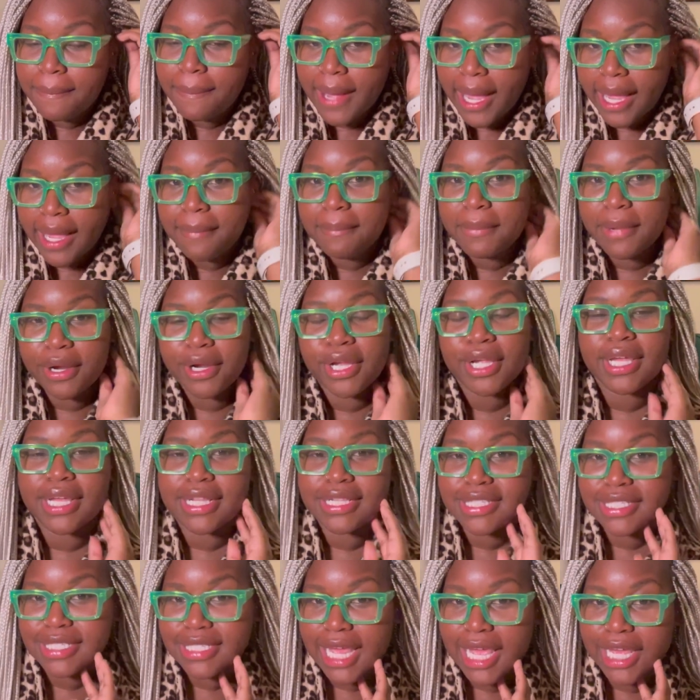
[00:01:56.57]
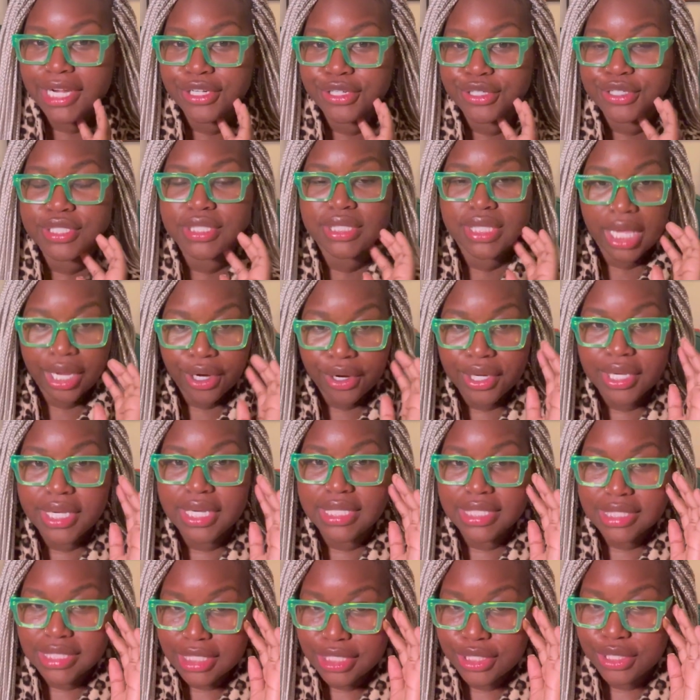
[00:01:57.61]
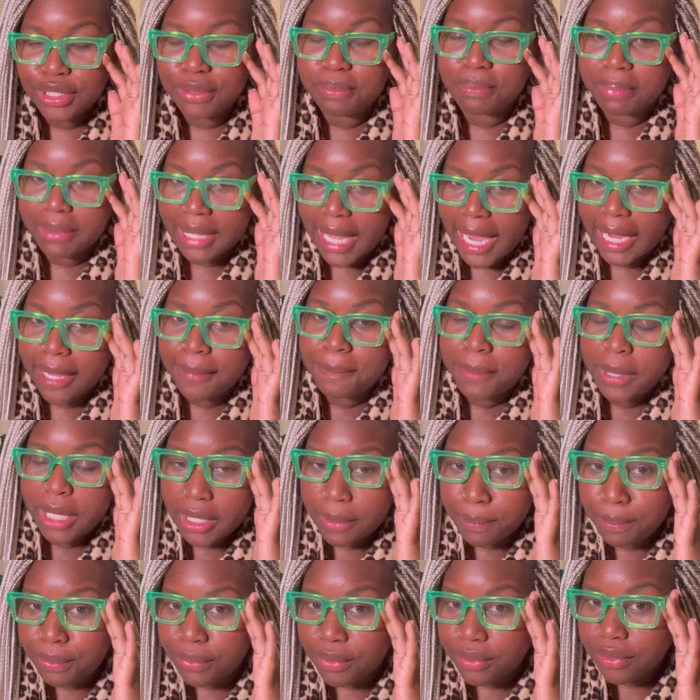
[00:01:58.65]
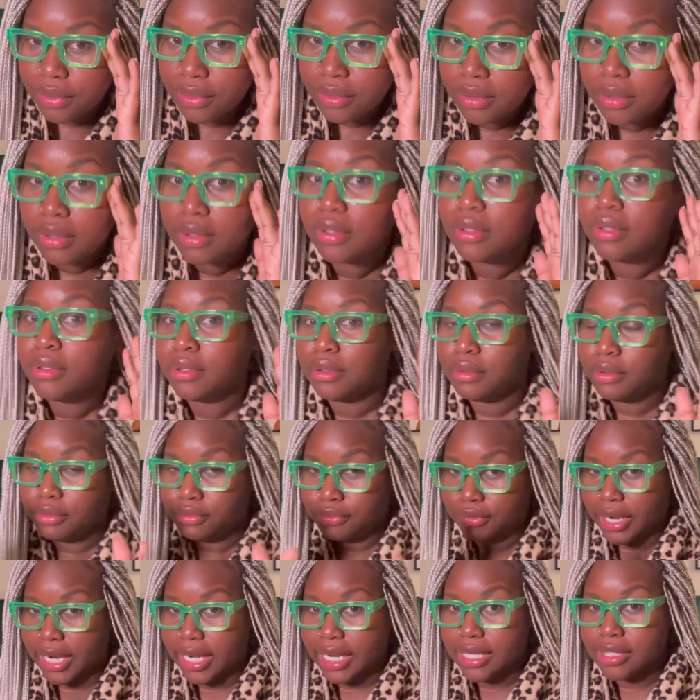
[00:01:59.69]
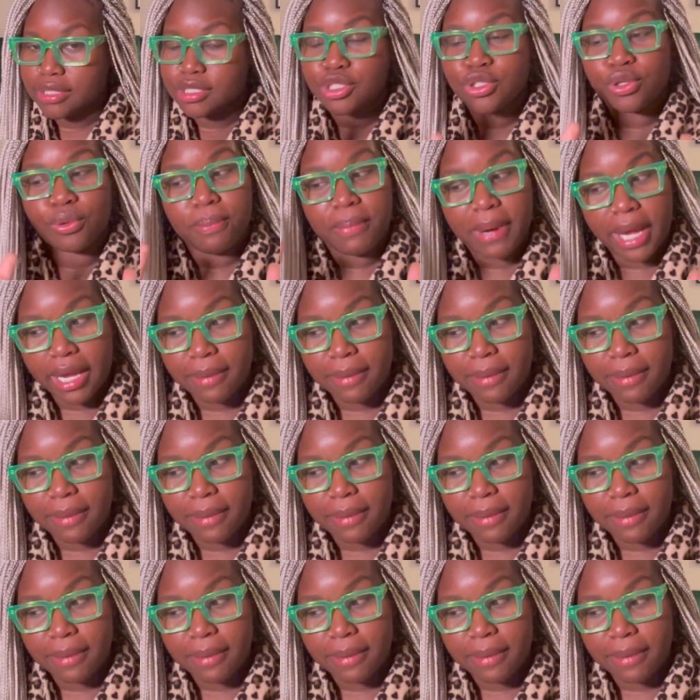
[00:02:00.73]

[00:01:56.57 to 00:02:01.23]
by American standards, they are considered black people, right? So by